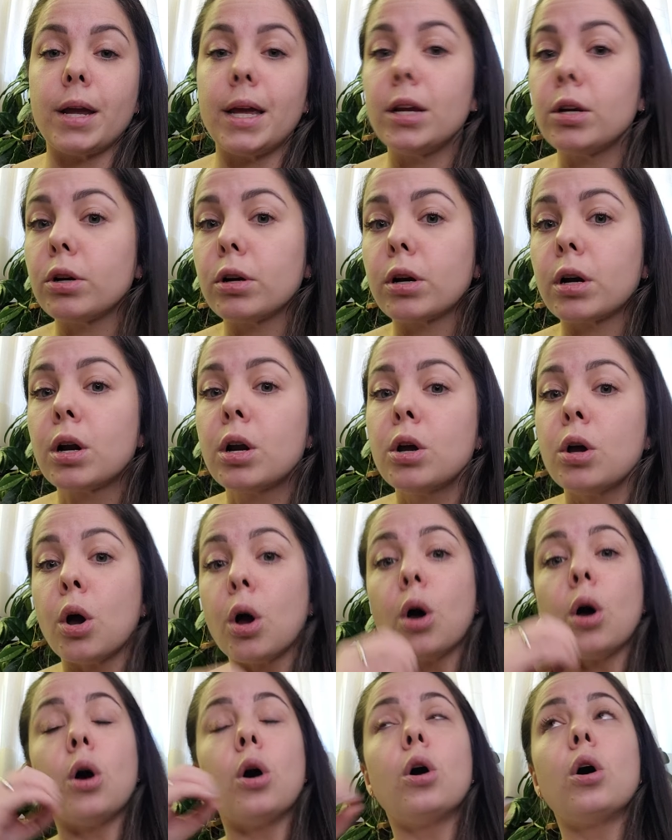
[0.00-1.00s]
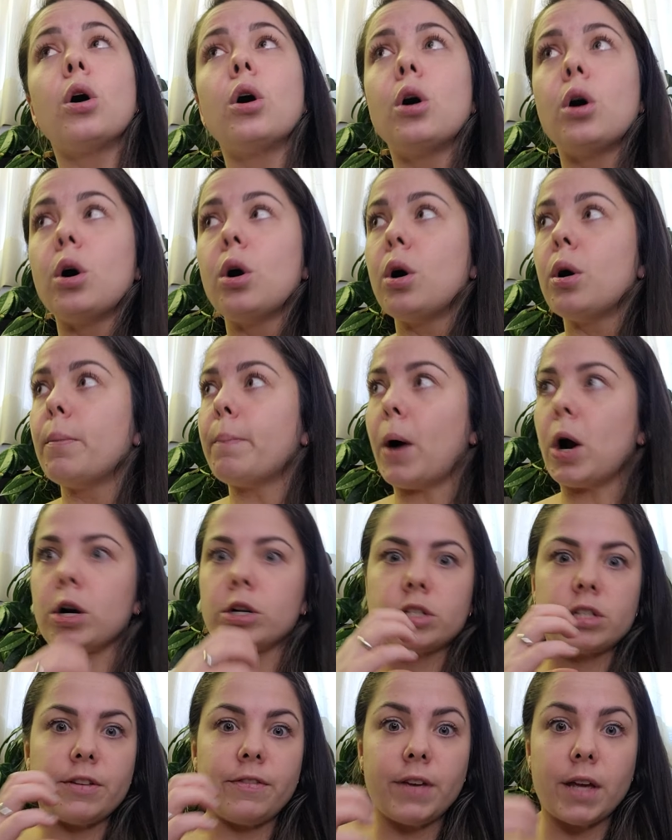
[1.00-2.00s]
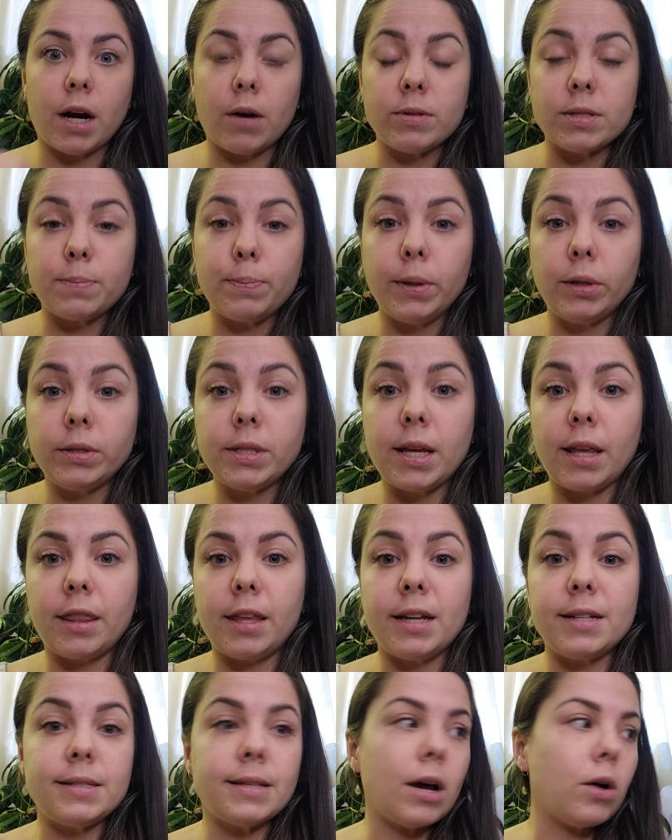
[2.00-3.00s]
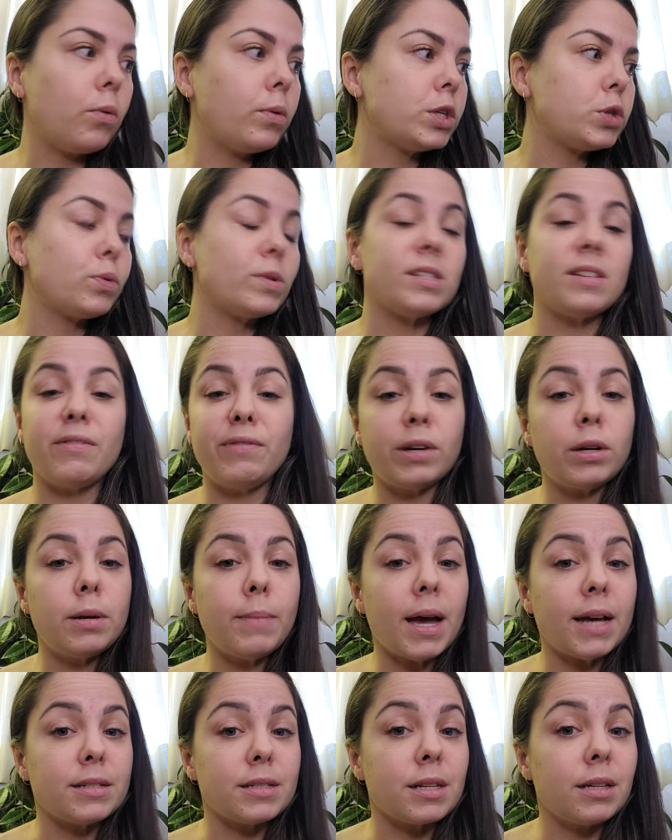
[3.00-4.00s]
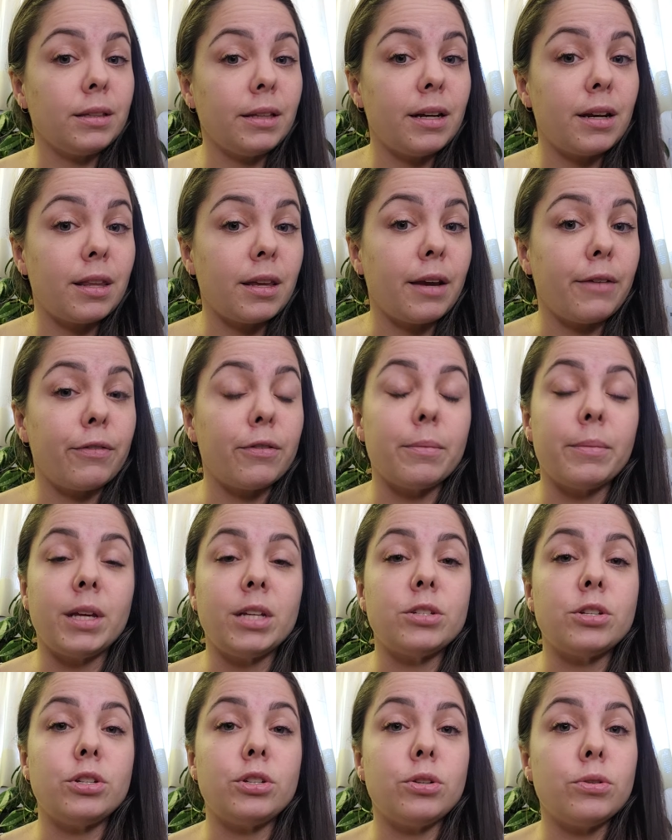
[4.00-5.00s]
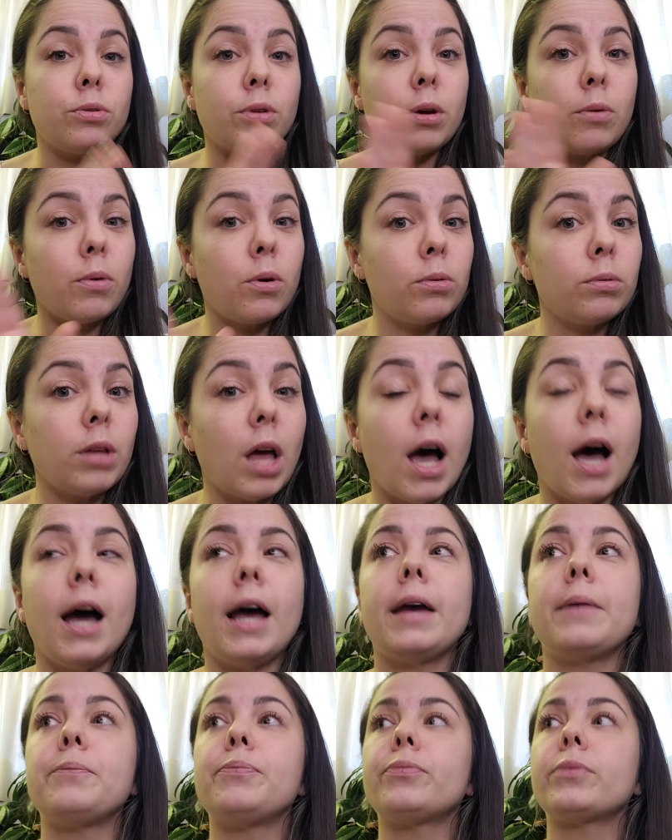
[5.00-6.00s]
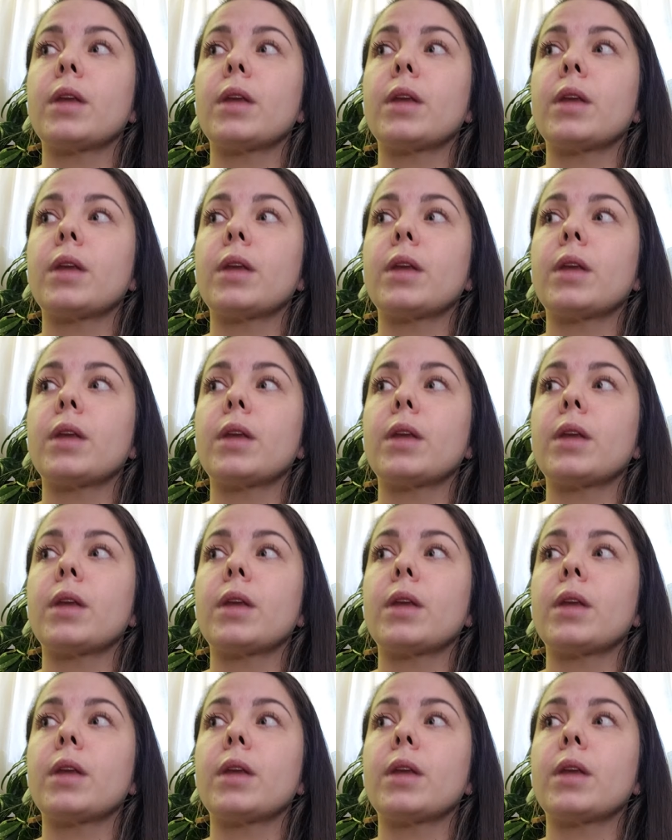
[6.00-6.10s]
inner parts of it. I was building things out, which was a very masculine thing for me to do, I won't lie.